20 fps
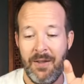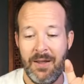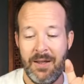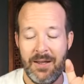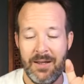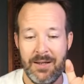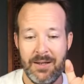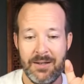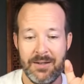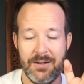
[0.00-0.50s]

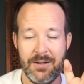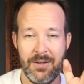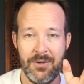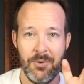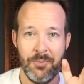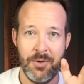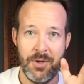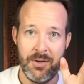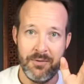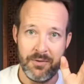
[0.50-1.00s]
And I
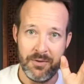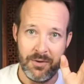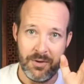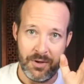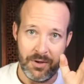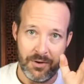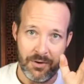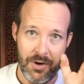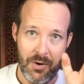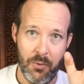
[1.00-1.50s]
hope they have
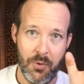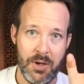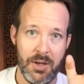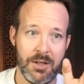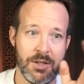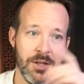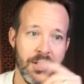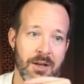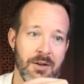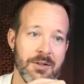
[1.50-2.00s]
a great
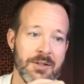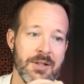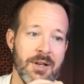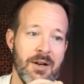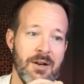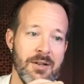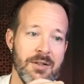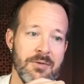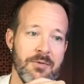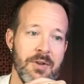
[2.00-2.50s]
week. Check out
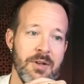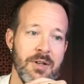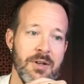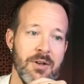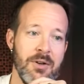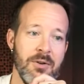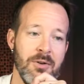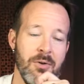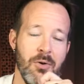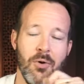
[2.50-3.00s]
Saturday's
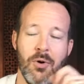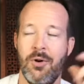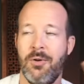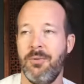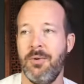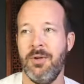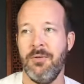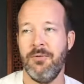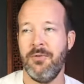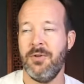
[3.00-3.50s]
video. Or
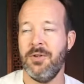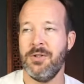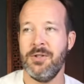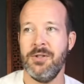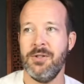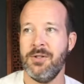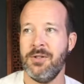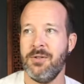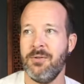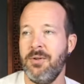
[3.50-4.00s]
if this
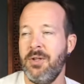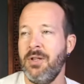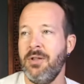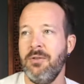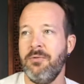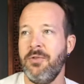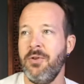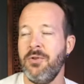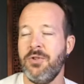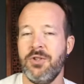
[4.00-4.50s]
is in the
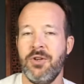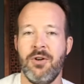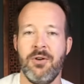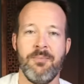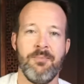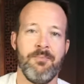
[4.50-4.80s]
future,